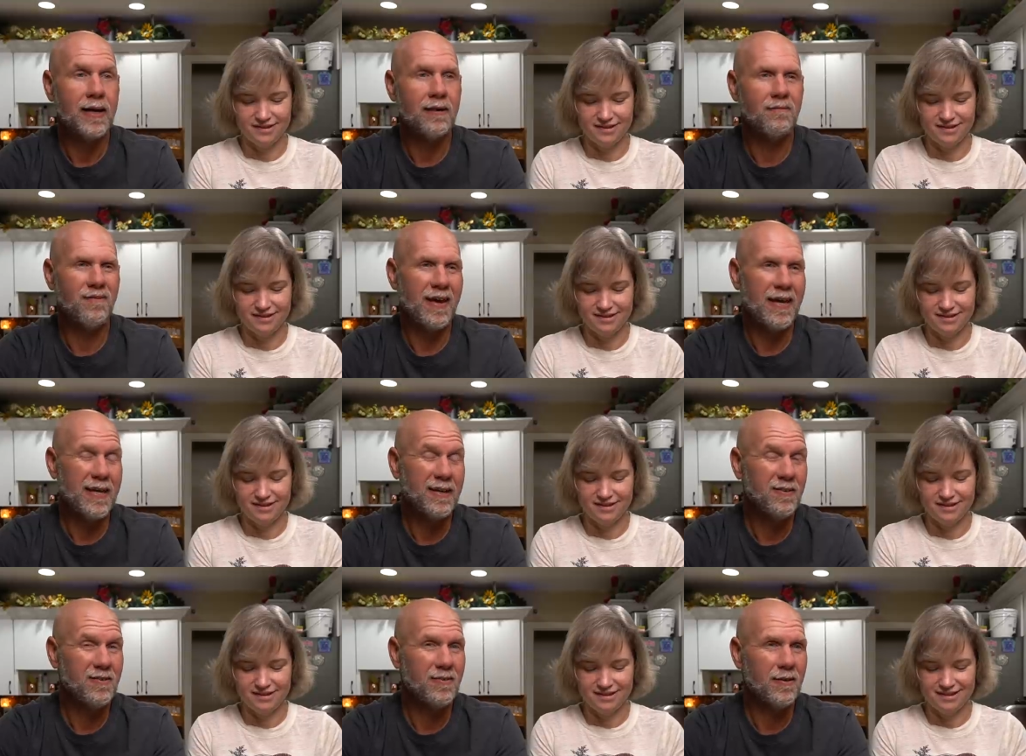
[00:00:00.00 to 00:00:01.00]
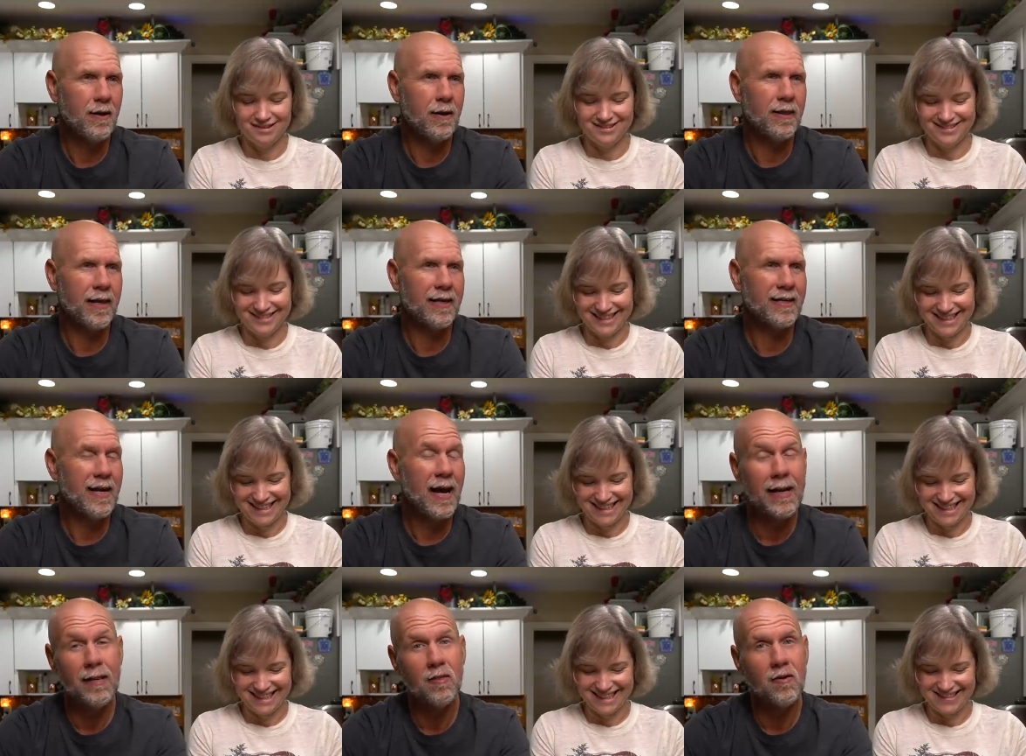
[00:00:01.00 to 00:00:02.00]
Speaker 1: into Vegas like
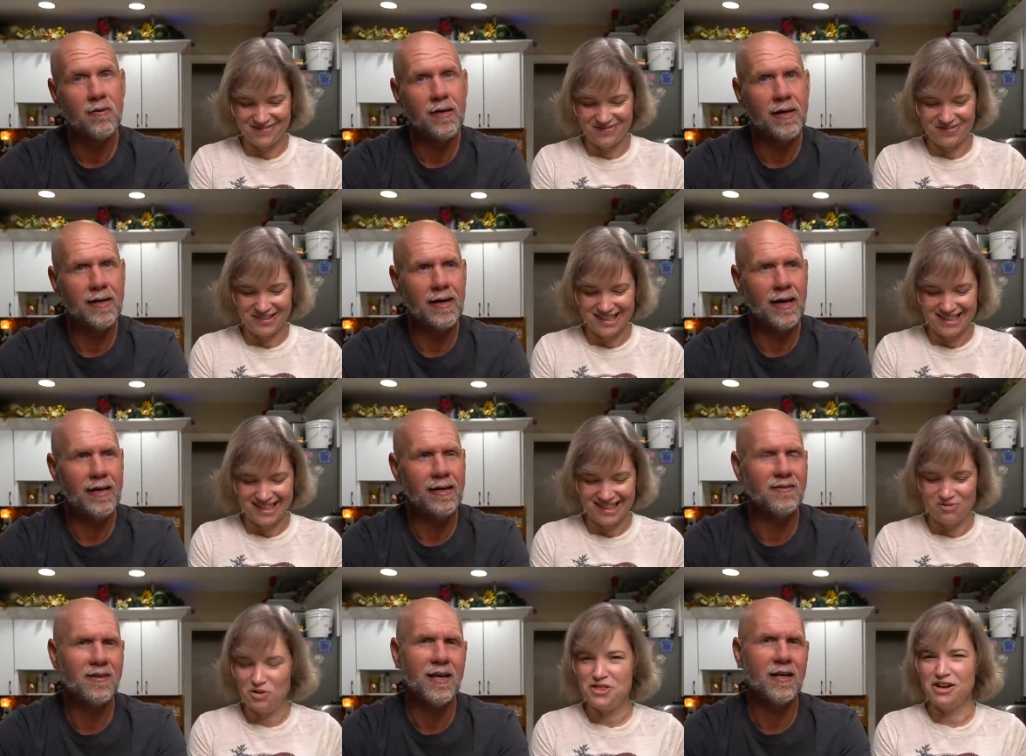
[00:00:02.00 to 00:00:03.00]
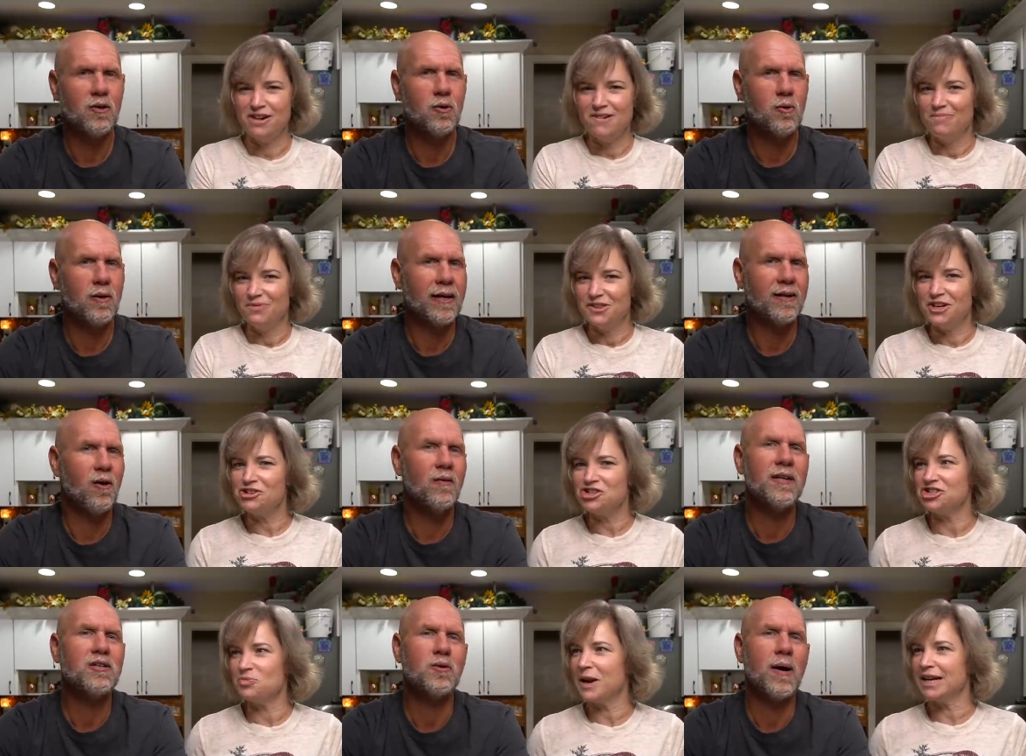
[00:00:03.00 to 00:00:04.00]
nine thirty at night. It's kind of cool. Like
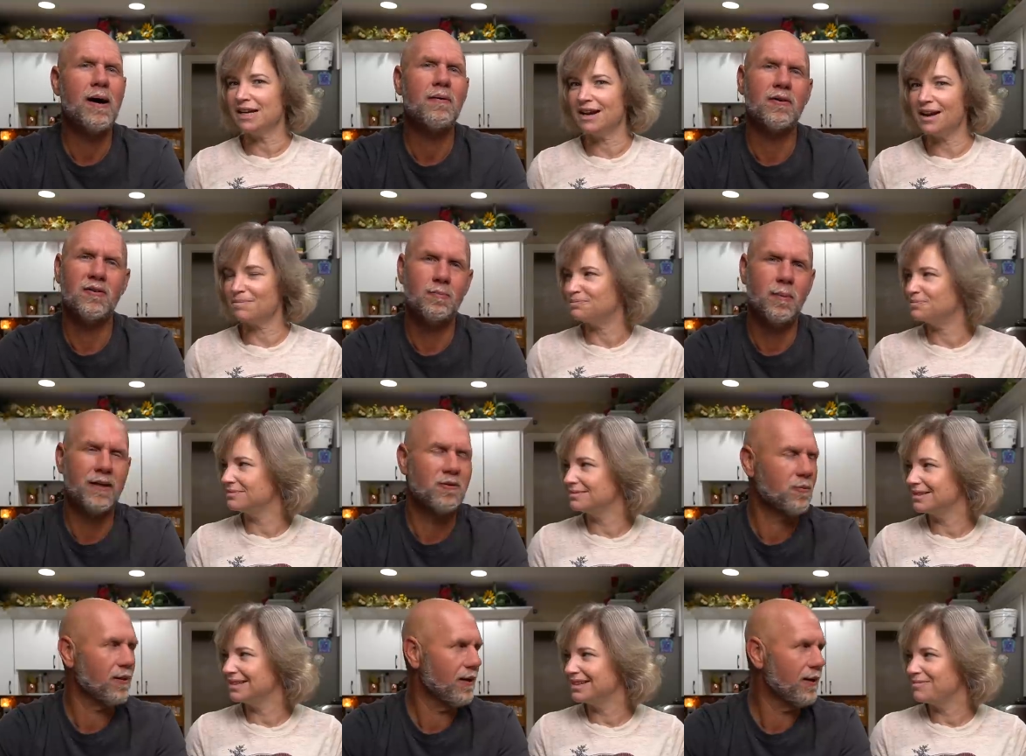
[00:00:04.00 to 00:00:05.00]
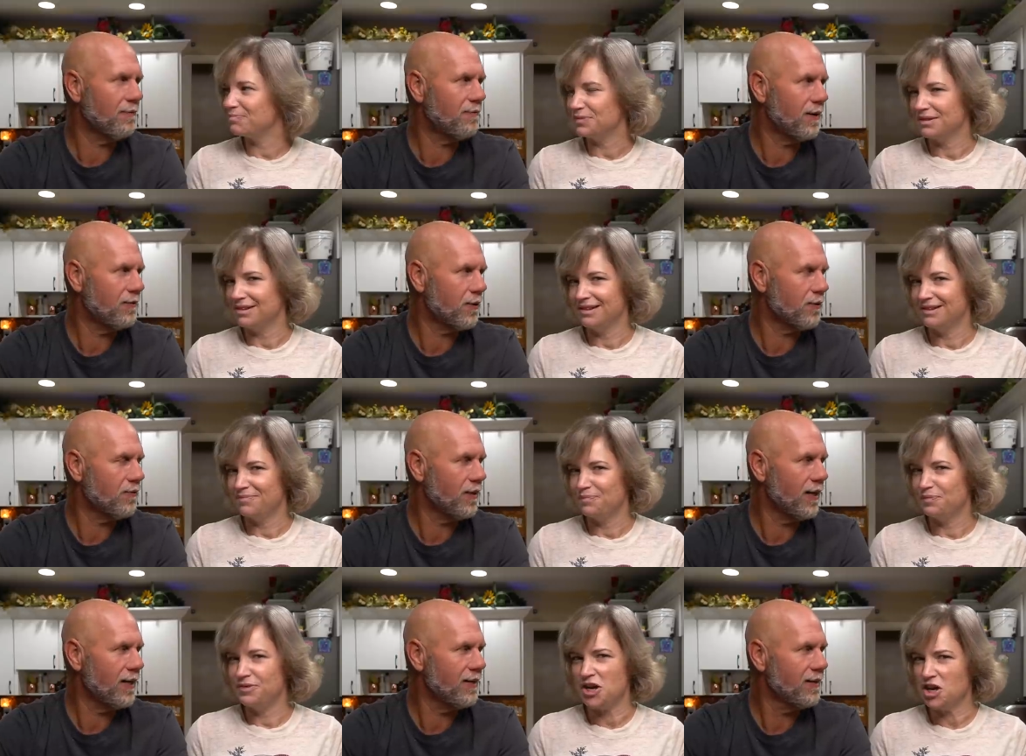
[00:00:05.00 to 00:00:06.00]
only two hours, up. but it's really a five hour
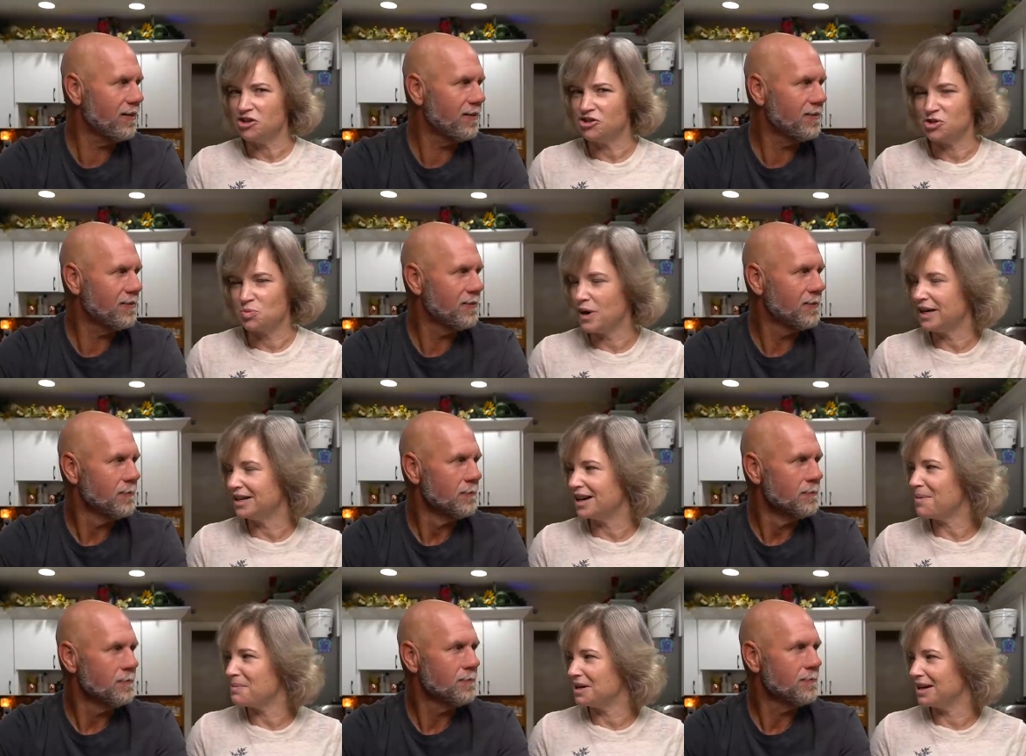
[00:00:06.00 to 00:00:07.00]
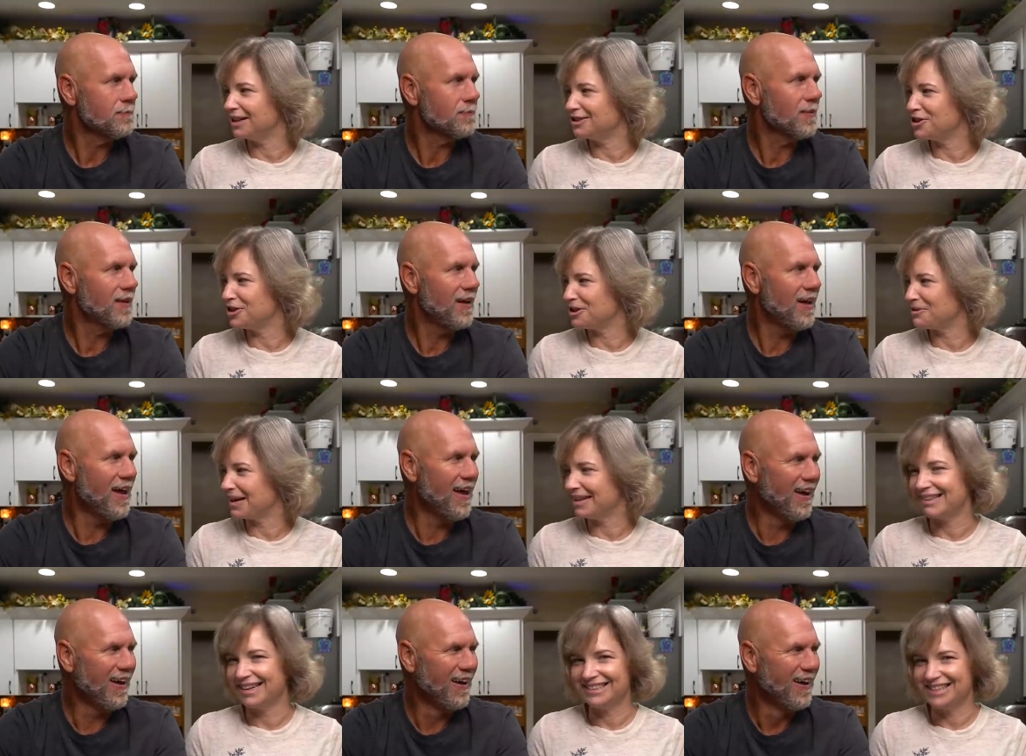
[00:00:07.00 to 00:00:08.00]
flight.
Speaker 2: They're just waking up at nine thirty,
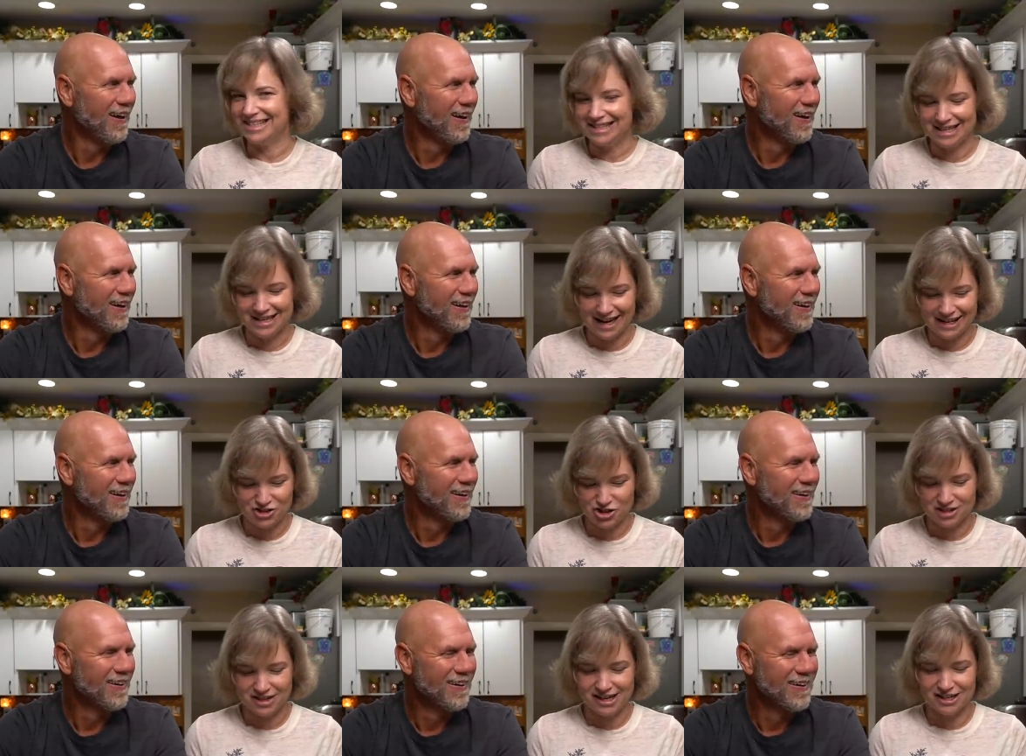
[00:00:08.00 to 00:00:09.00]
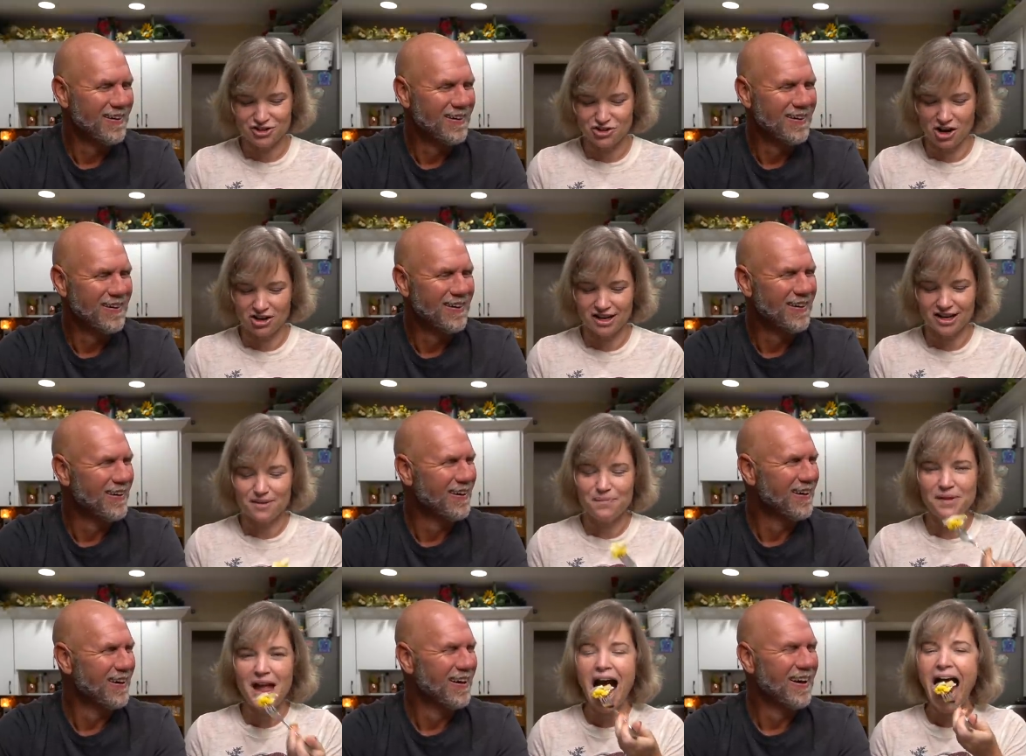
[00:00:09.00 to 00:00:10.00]
right? like, isn't the night just getting started?